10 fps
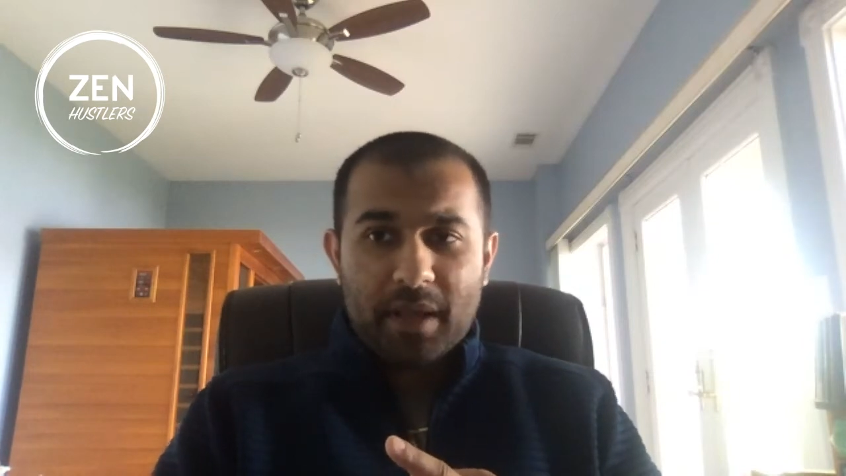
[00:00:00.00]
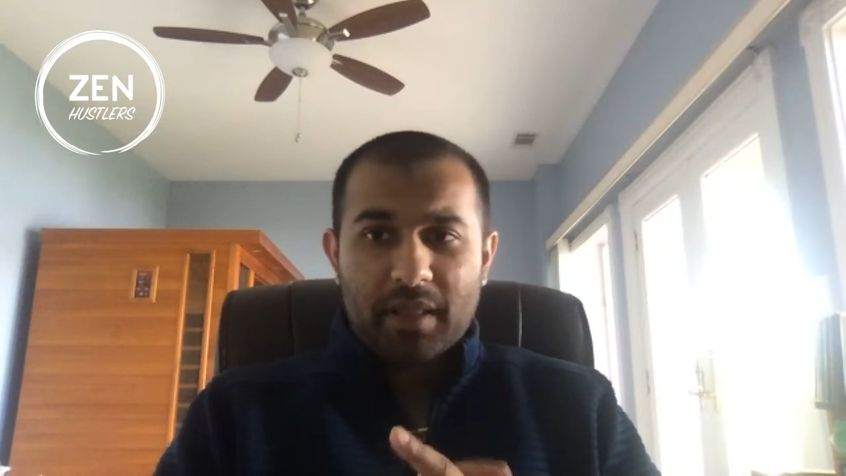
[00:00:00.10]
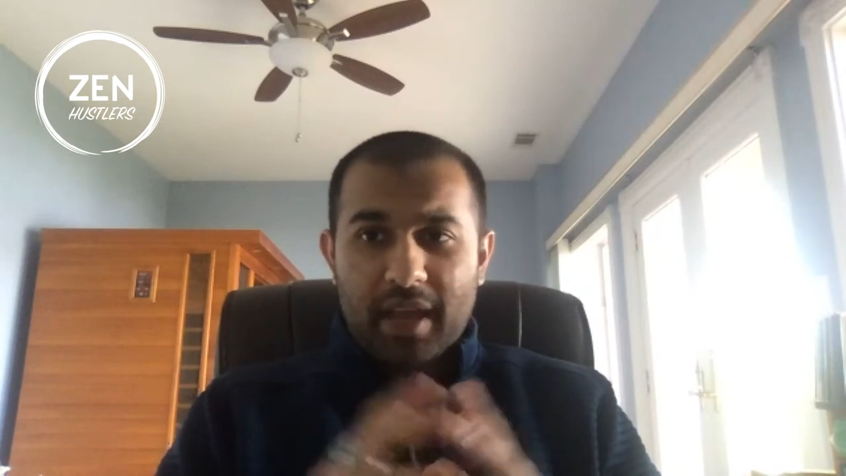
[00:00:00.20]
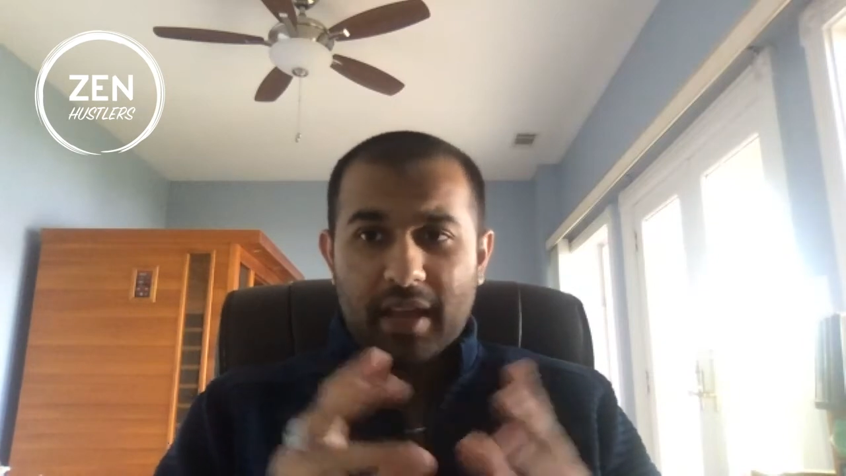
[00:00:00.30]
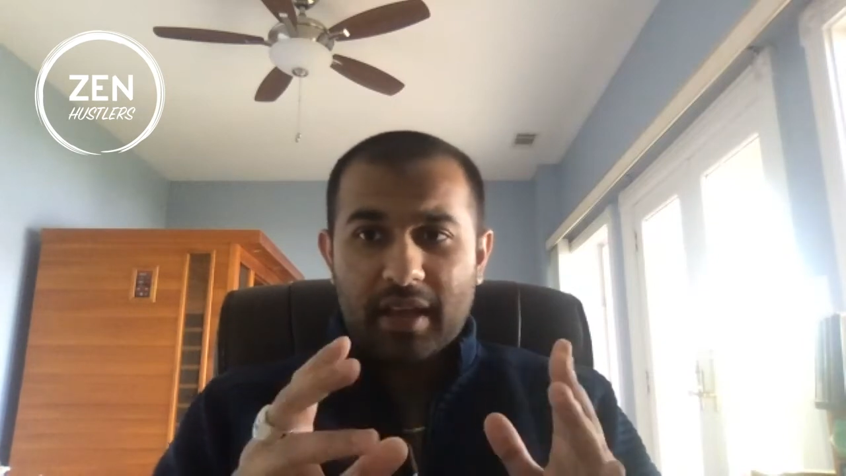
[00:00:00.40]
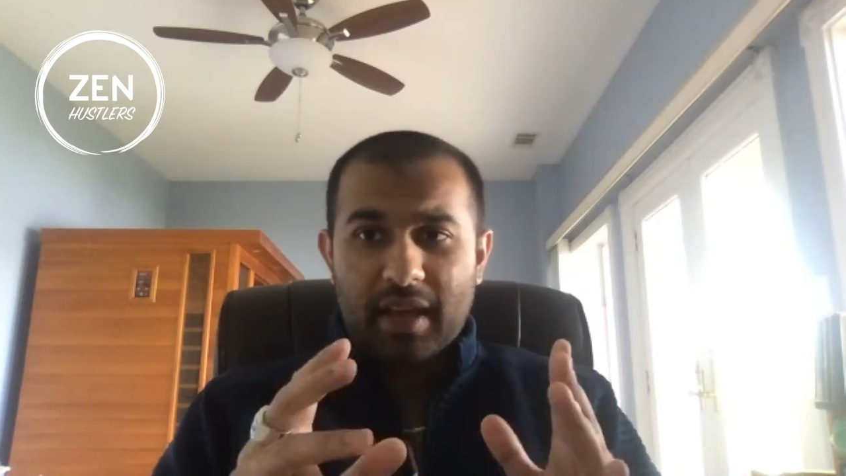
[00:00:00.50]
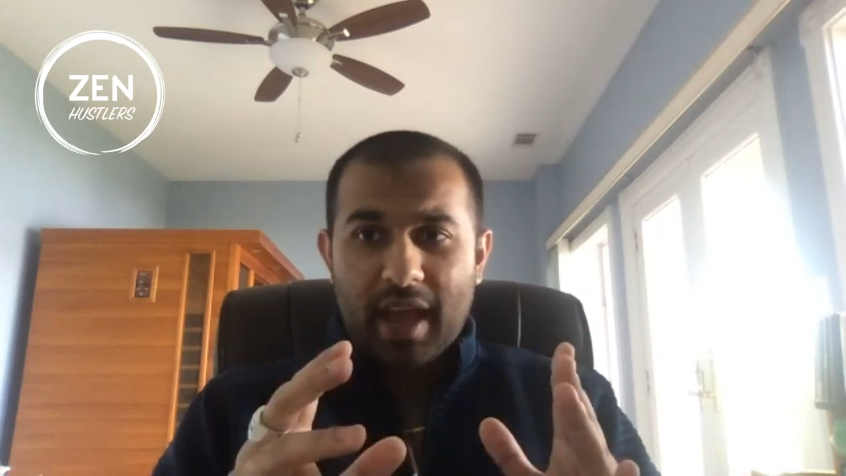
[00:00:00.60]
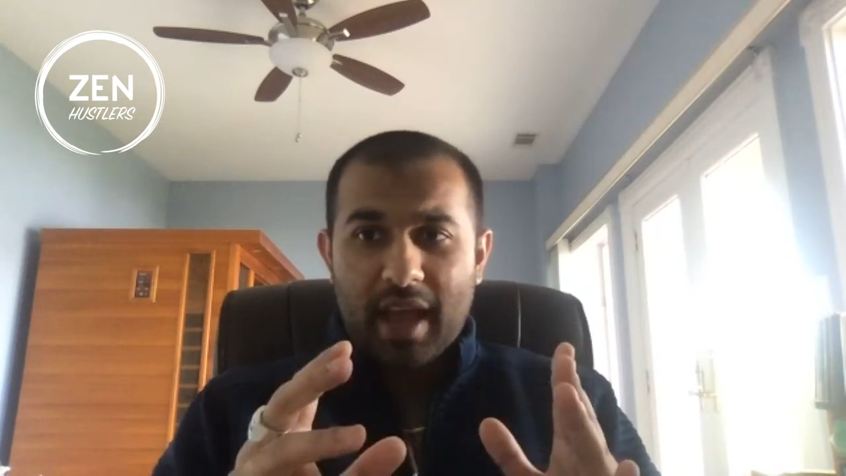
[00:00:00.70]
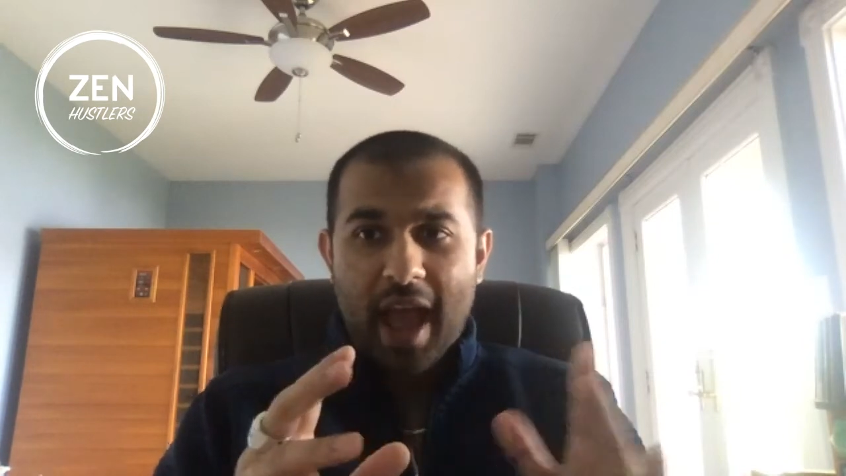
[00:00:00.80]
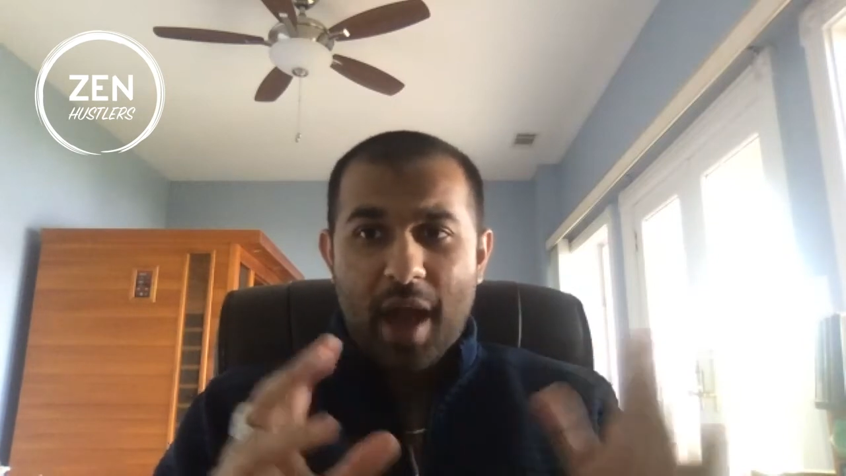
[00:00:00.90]
like,
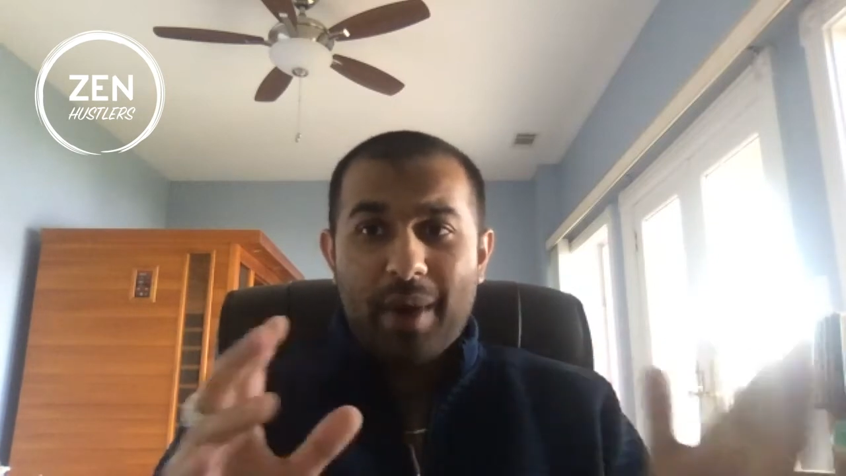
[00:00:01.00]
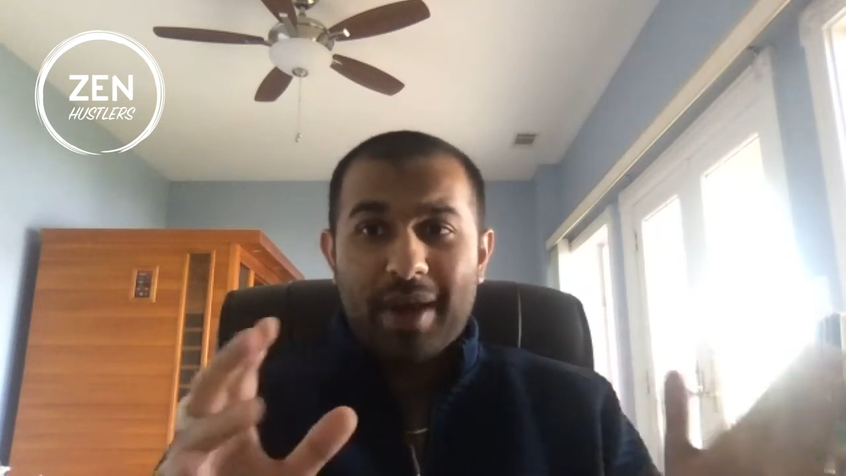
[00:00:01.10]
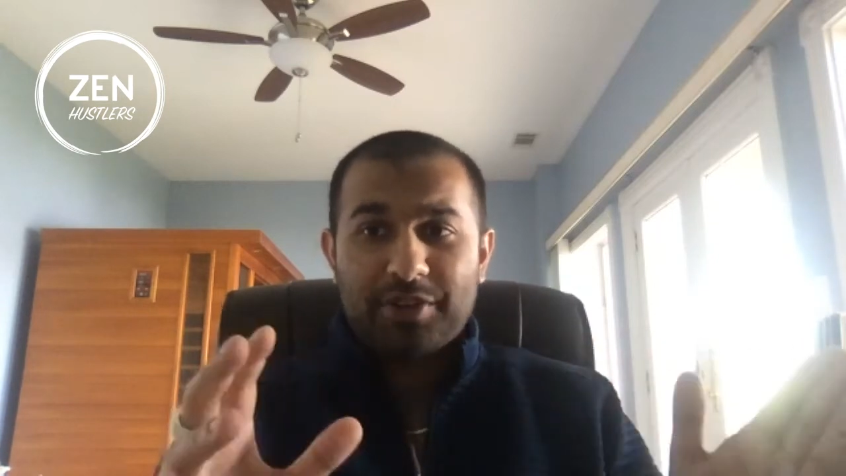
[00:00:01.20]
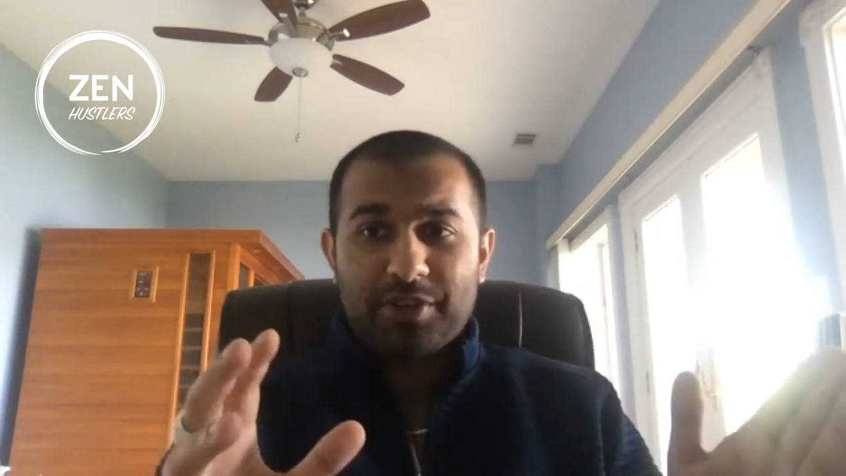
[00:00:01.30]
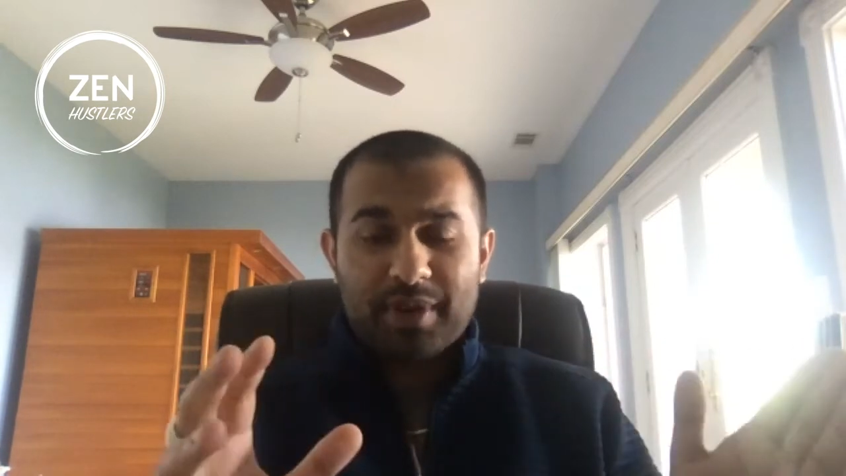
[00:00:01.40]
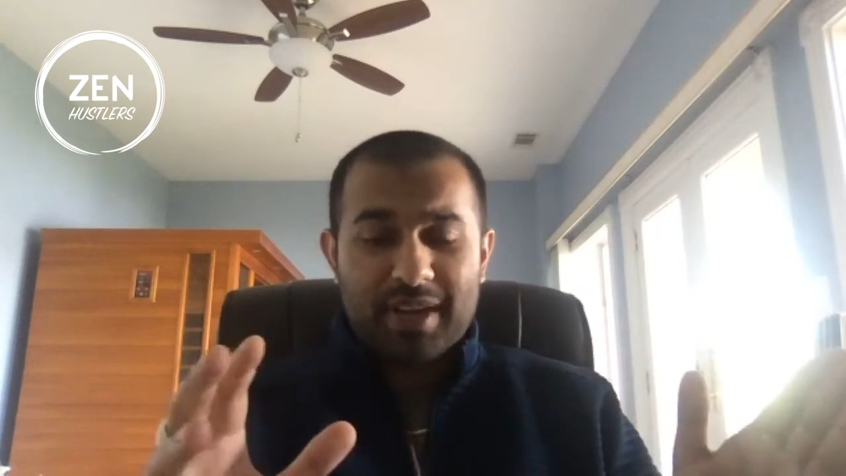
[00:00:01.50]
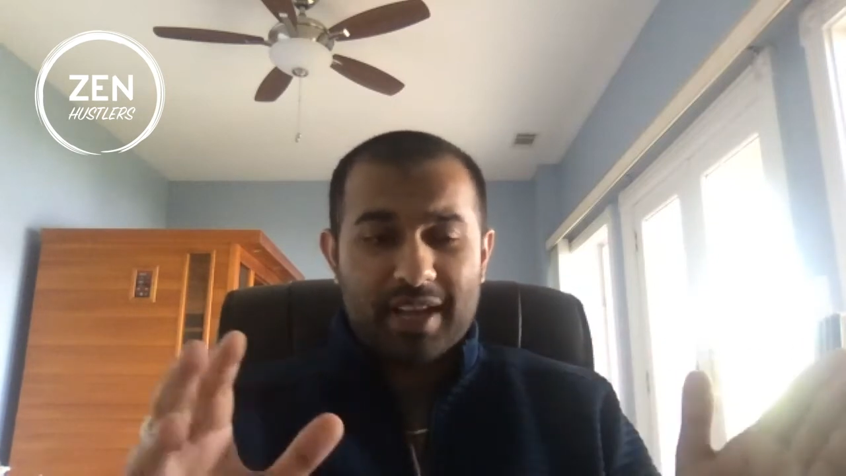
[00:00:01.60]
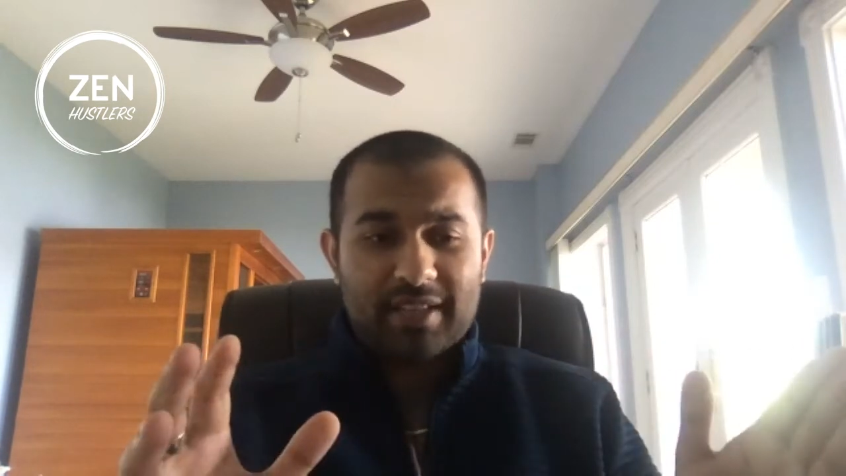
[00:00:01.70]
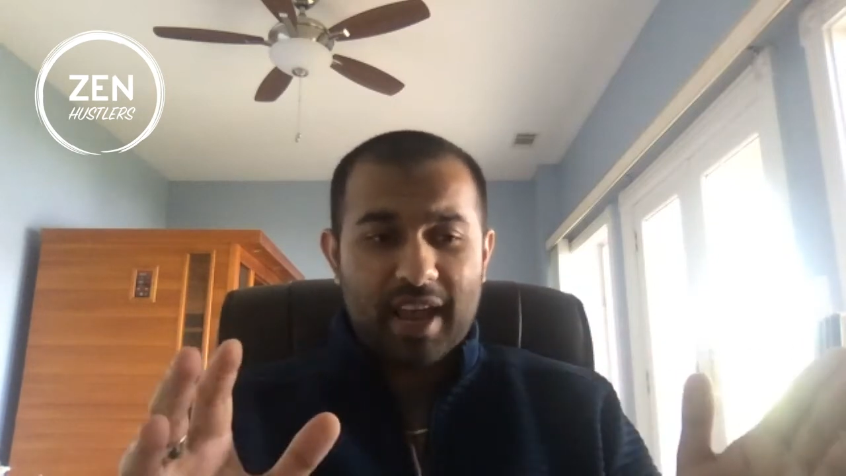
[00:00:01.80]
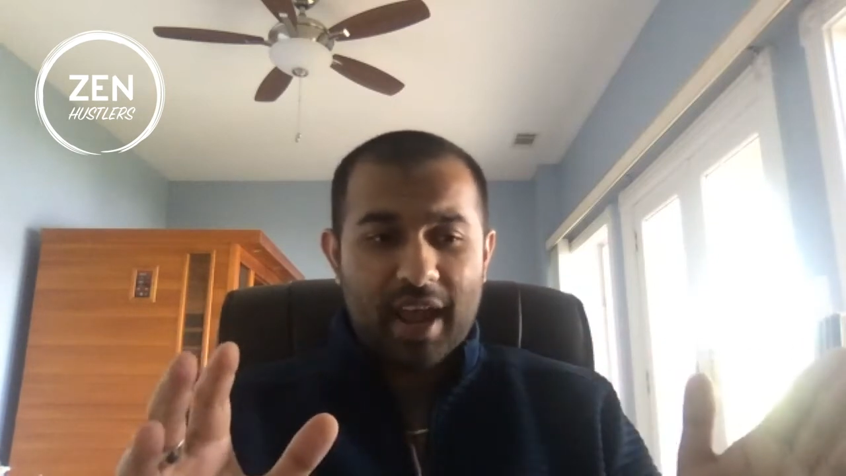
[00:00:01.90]
how I do it
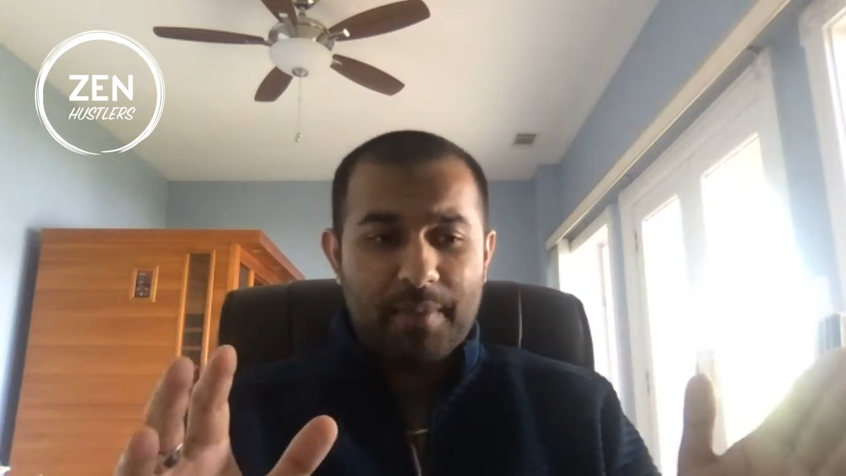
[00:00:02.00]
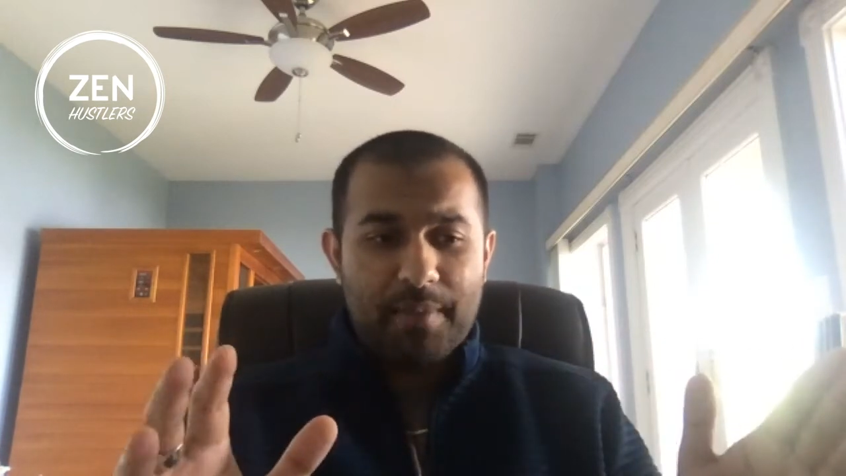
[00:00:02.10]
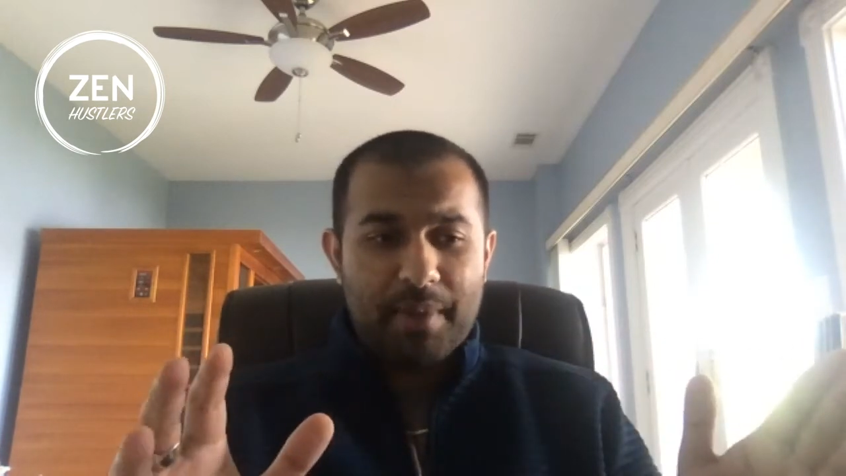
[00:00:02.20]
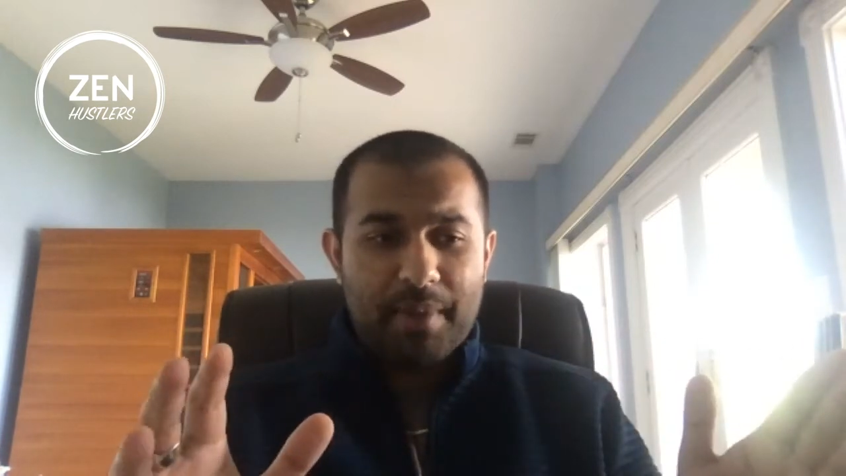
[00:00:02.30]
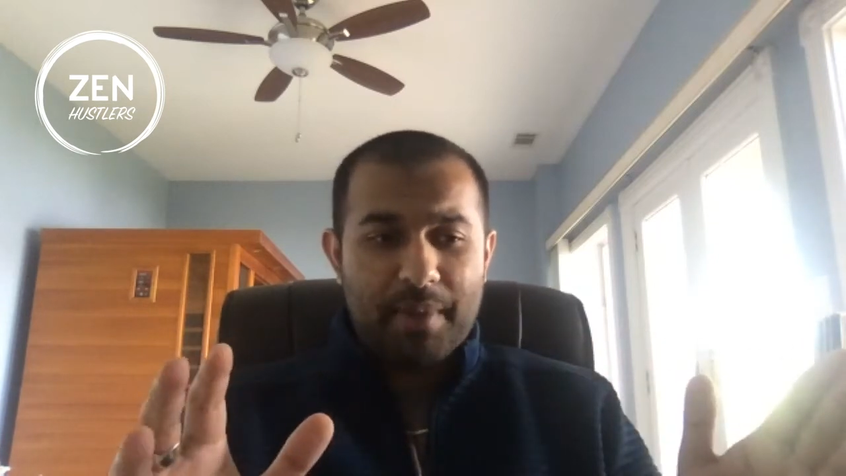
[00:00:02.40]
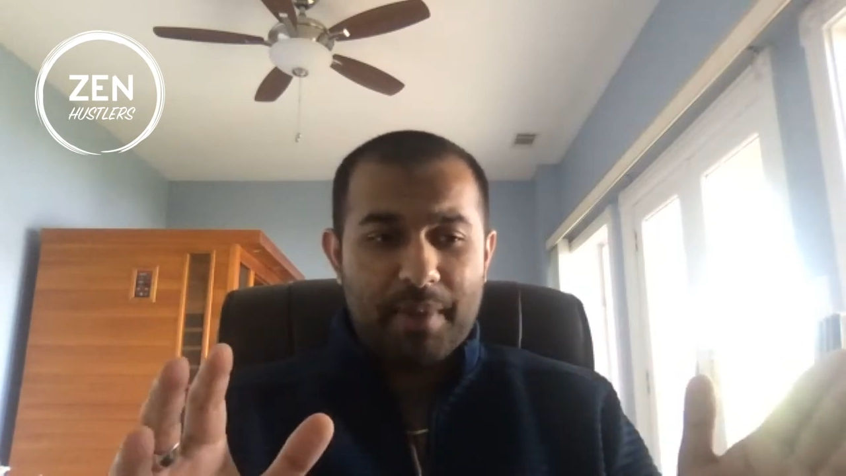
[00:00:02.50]
is that I make